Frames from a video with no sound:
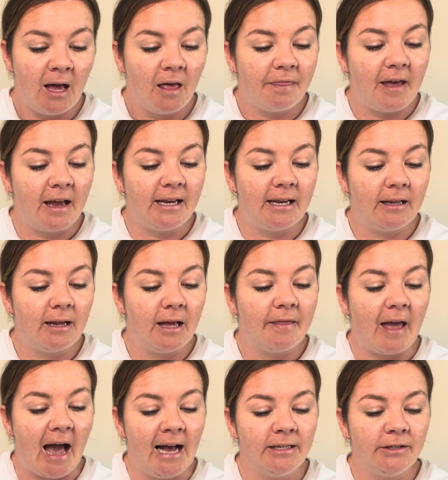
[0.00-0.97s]
Then
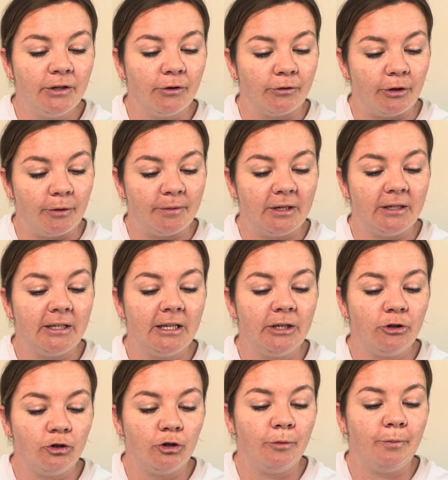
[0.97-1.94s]
they asked the group to
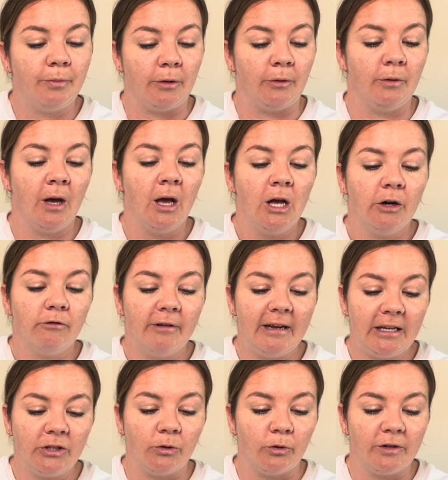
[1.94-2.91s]
distribute
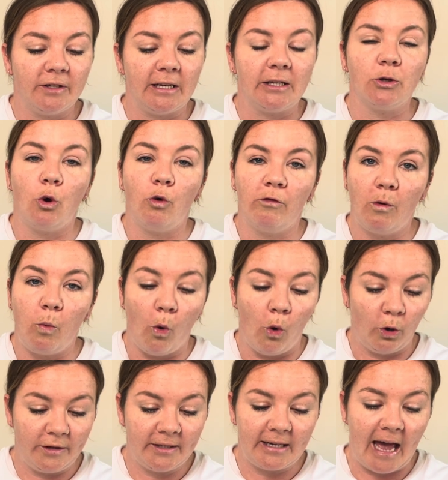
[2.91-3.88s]
resources or
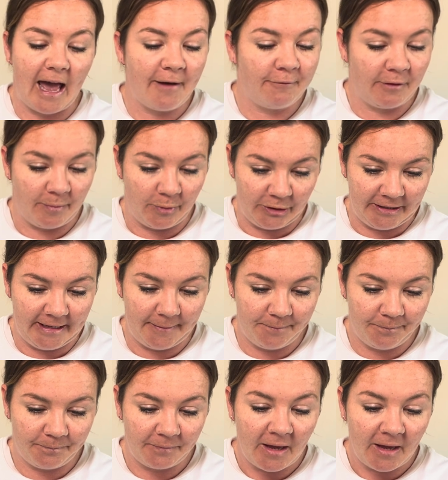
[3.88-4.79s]
rewards to everybody.